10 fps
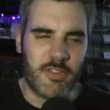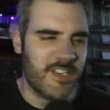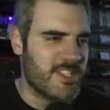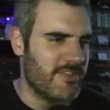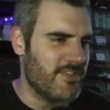
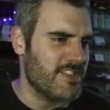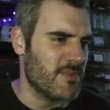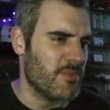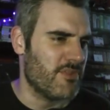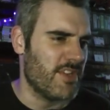aggressive in
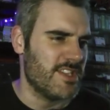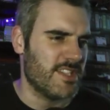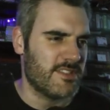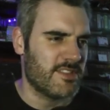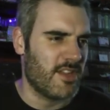some of my
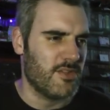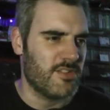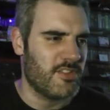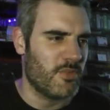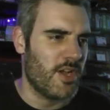racing
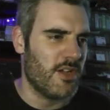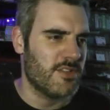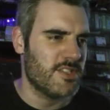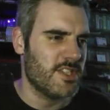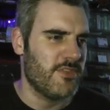styles as well,
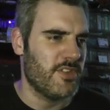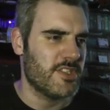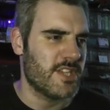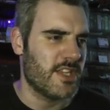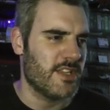to see if you
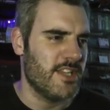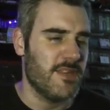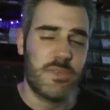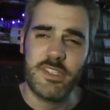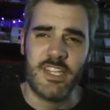can take the
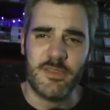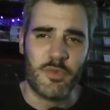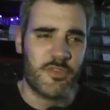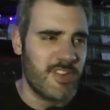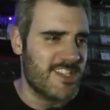lead, because that's
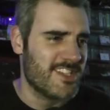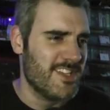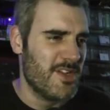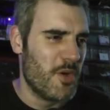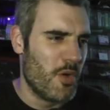what Grid's
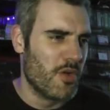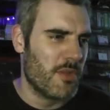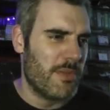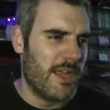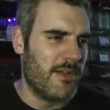all
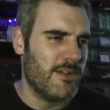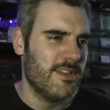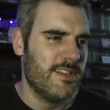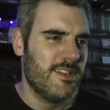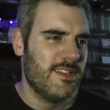about.
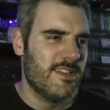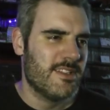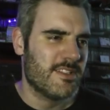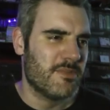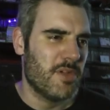
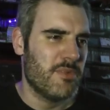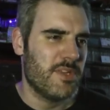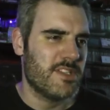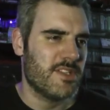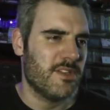So I'm
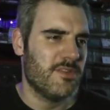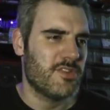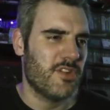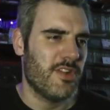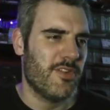hoping to
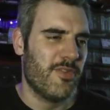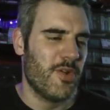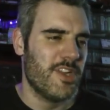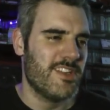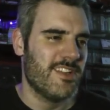try and
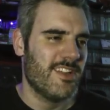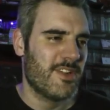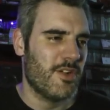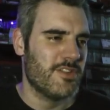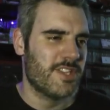avoid
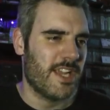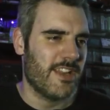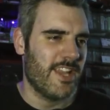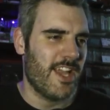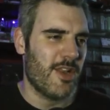
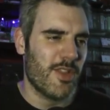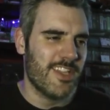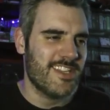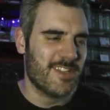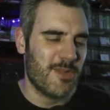contact there. A lot
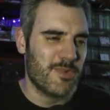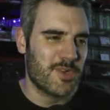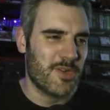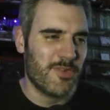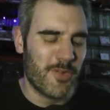of this time I'm
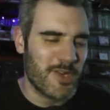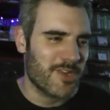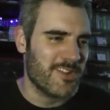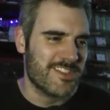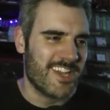trying to
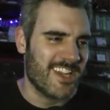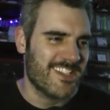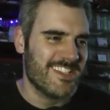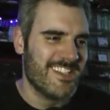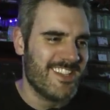avoid
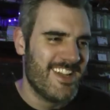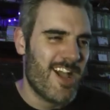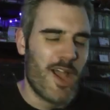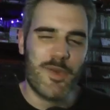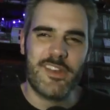contact.
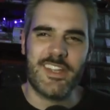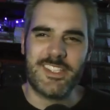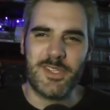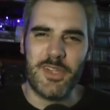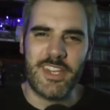I always
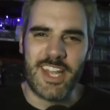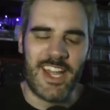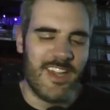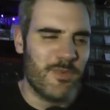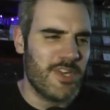like doing
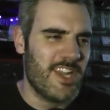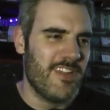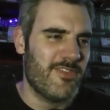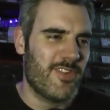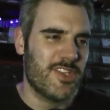that. When
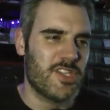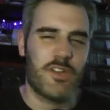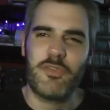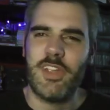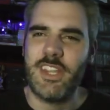they first
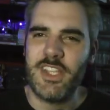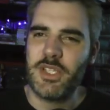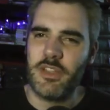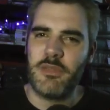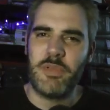showed Grid, they
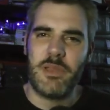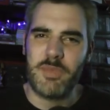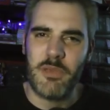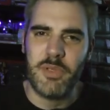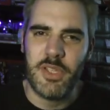showed the
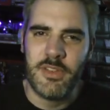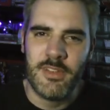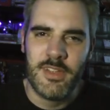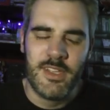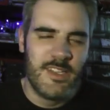
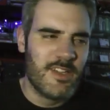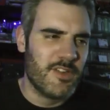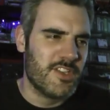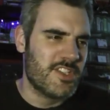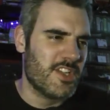BMW
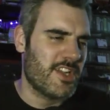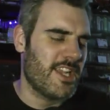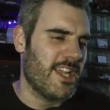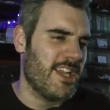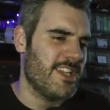on a
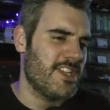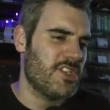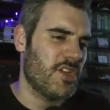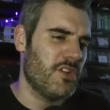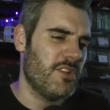circuit, and they
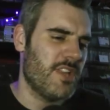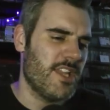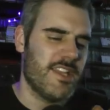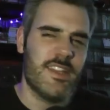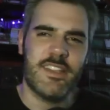showed
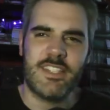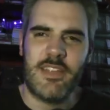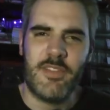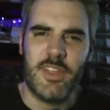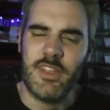
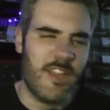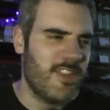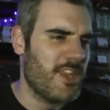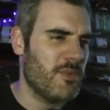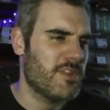
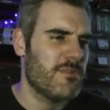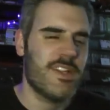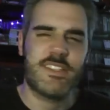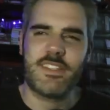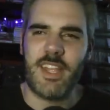I think it was a
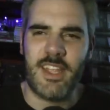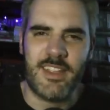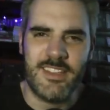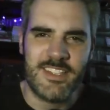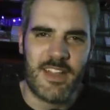
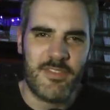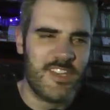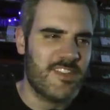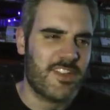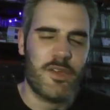Mustang in San
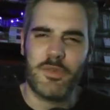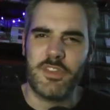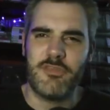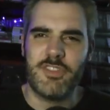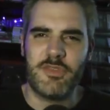Francisco
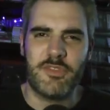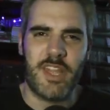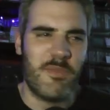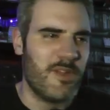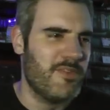on the original demo